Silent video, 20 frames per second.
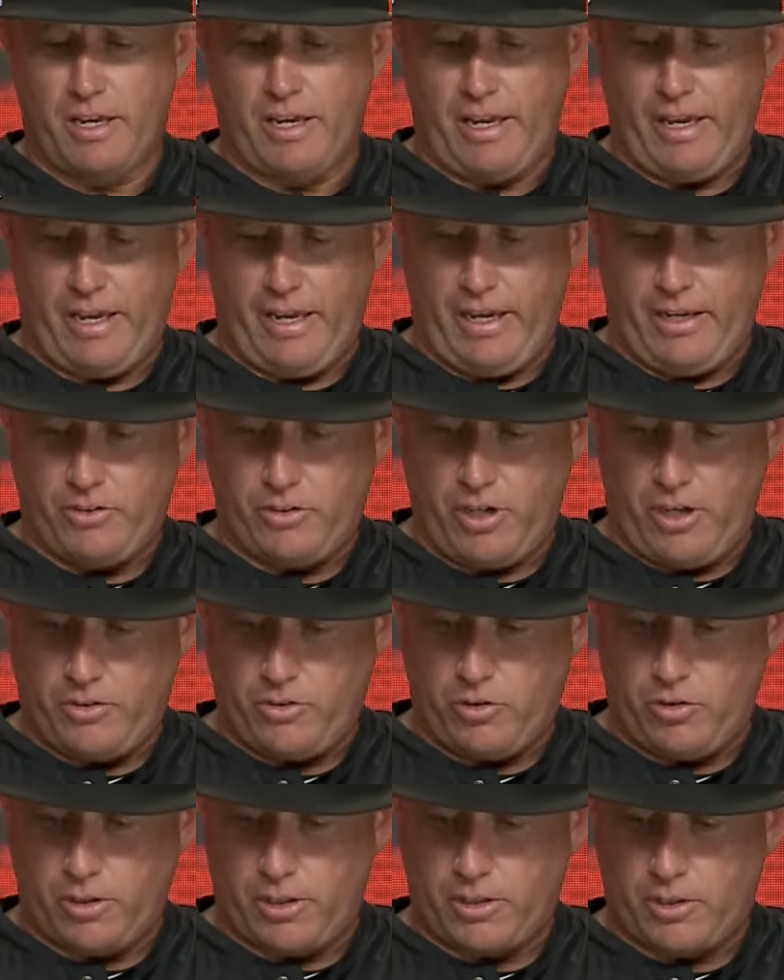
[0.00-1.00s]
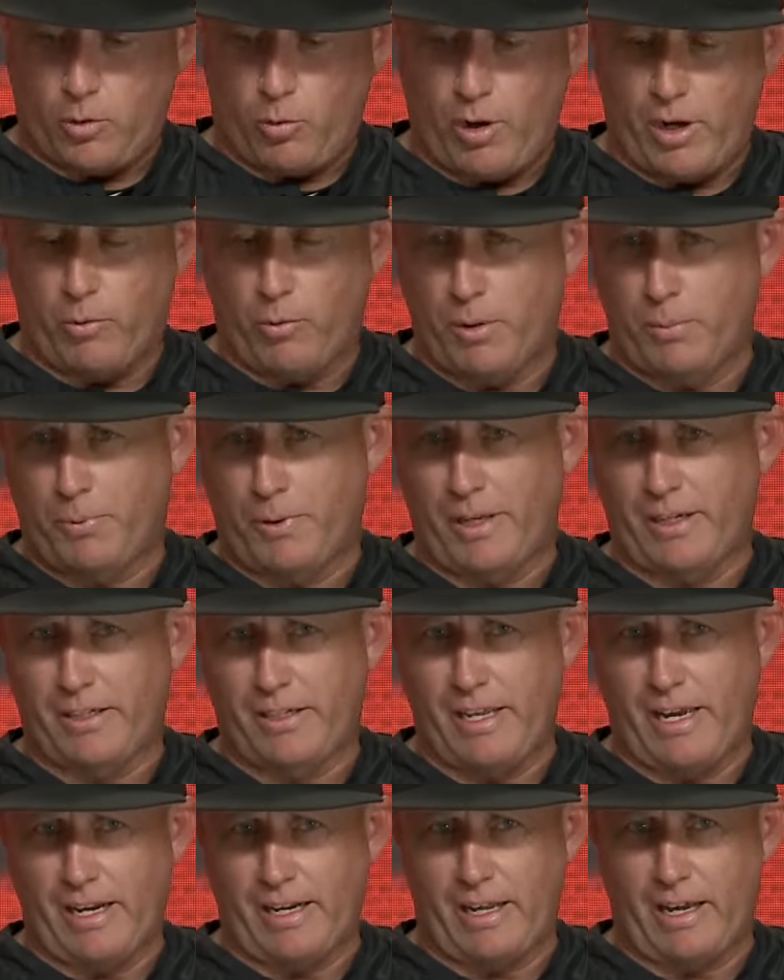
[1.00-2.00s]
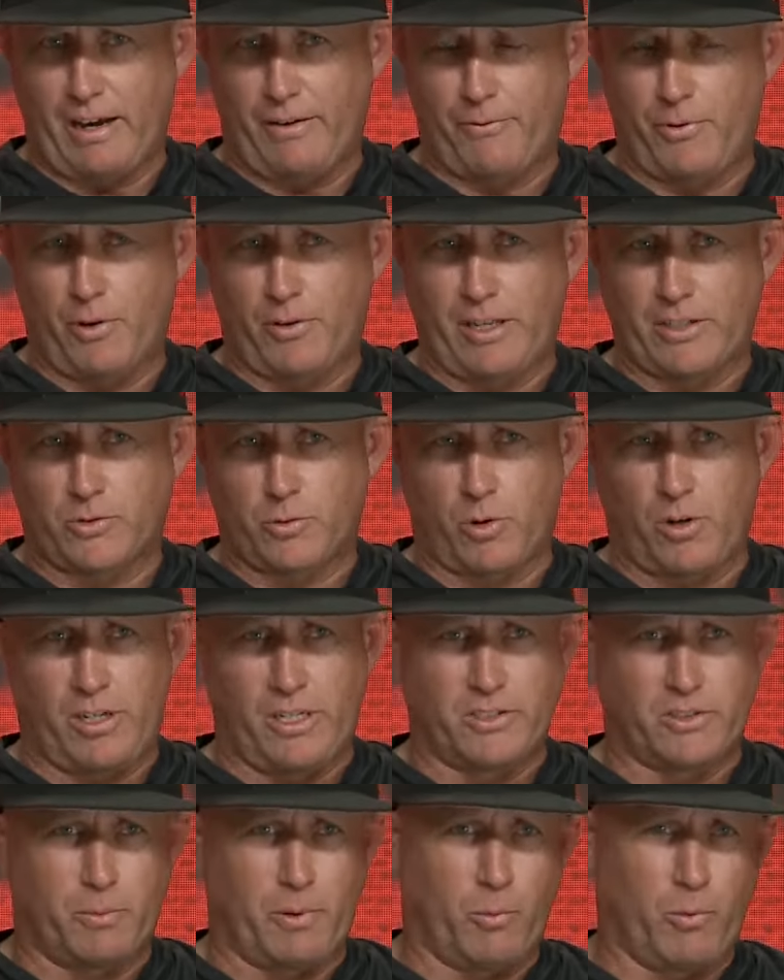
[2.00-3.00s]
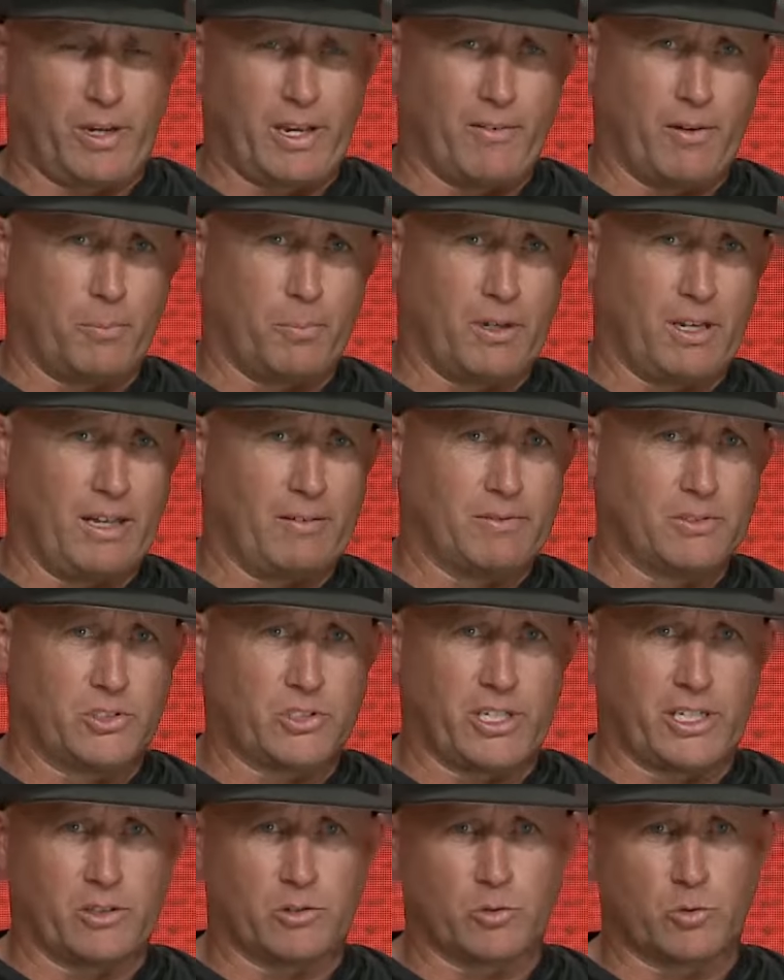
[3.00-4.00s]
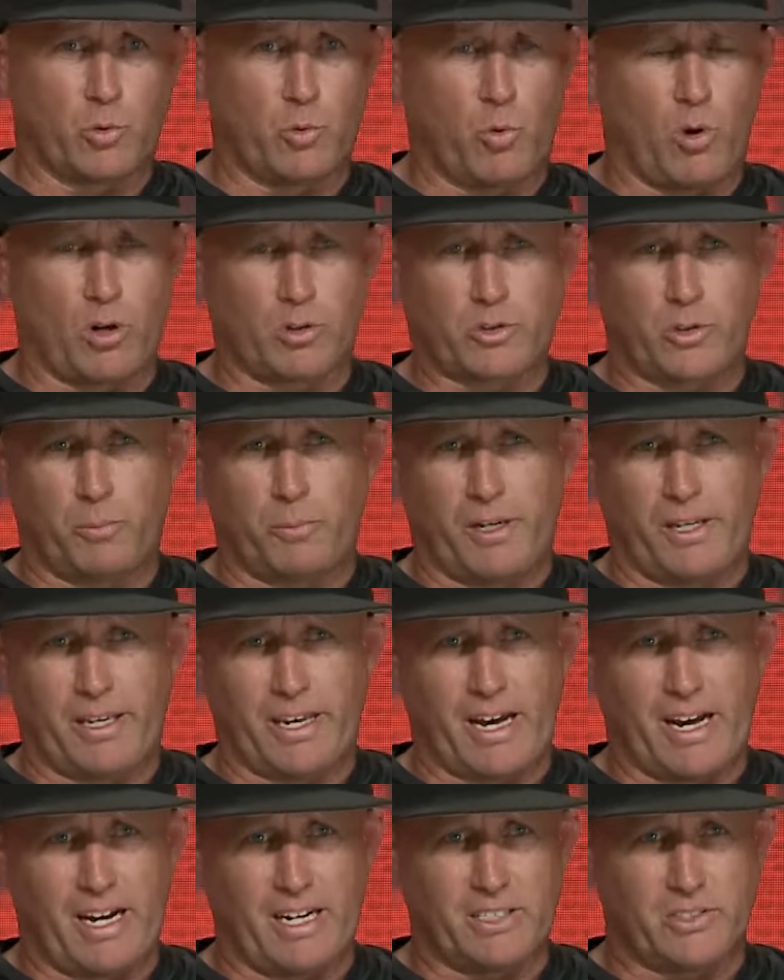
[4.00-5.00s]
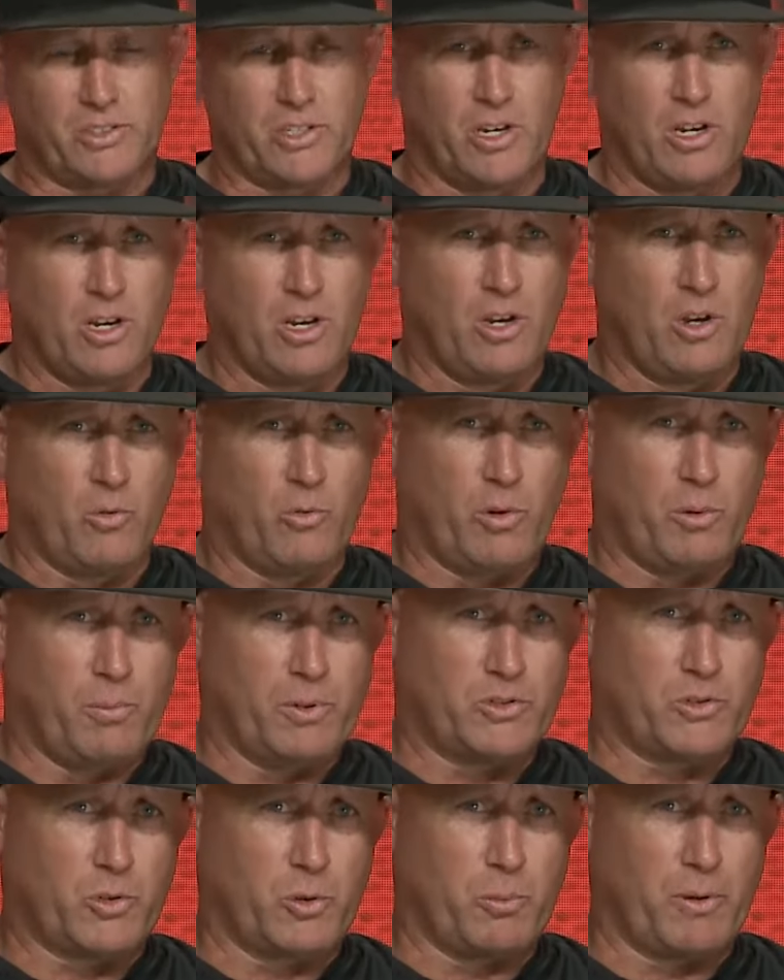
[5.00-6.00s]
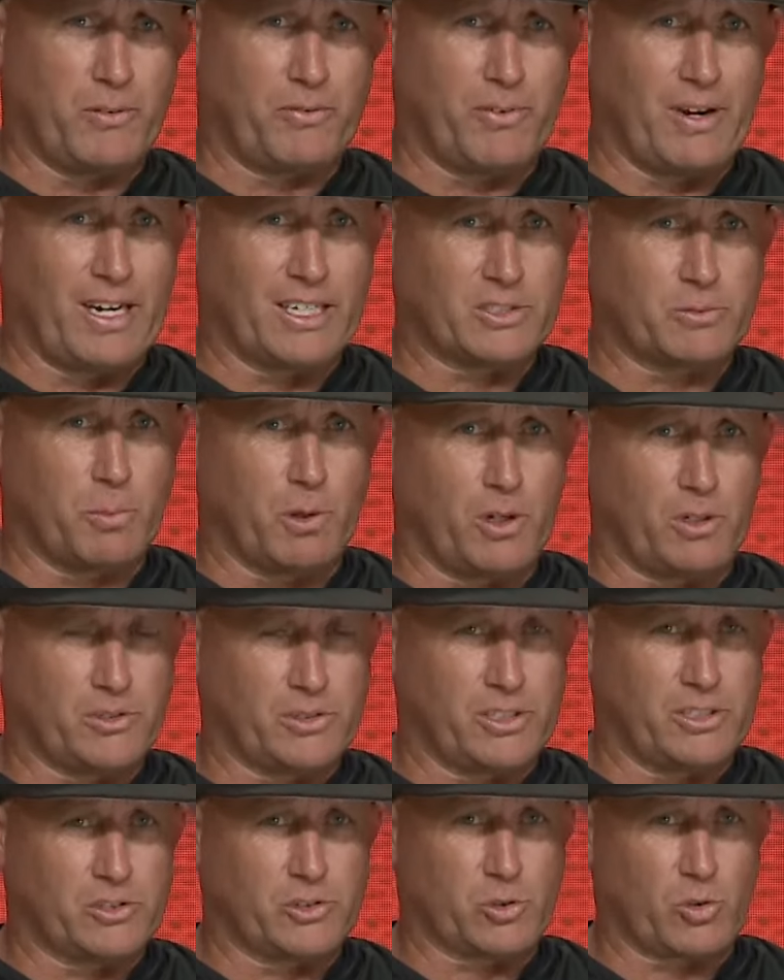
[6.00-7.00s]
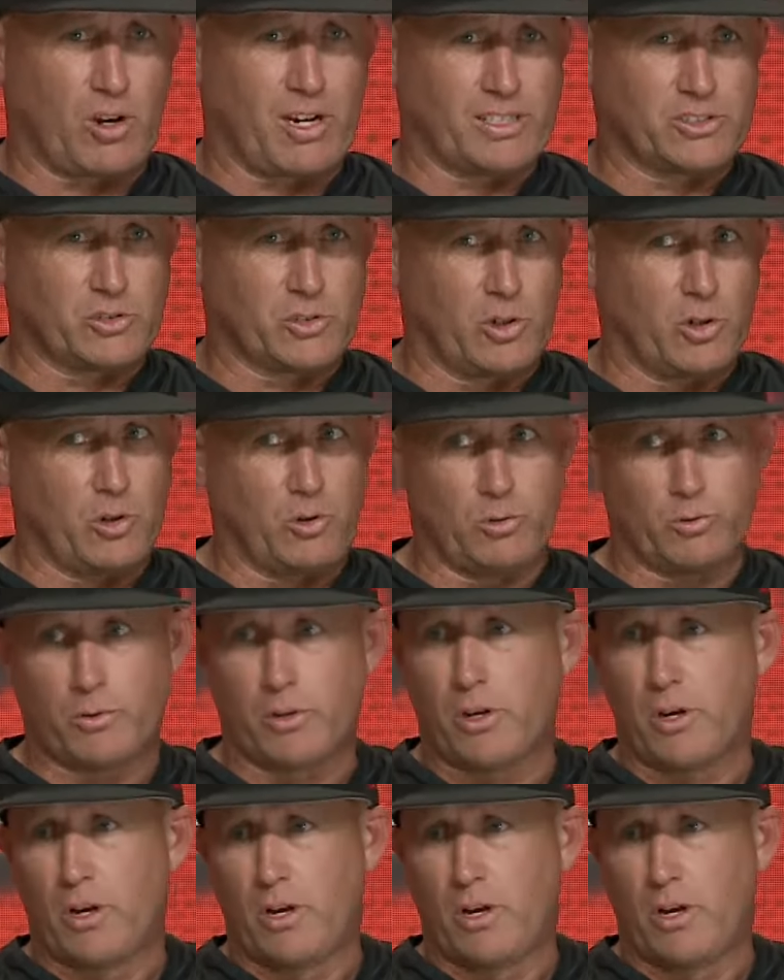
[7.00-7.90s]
And you look at the way we play today, and I feel that's where it is. I mean, we give up 11 singles. We walk too many guys. We miss too many fastballs in the strike zone.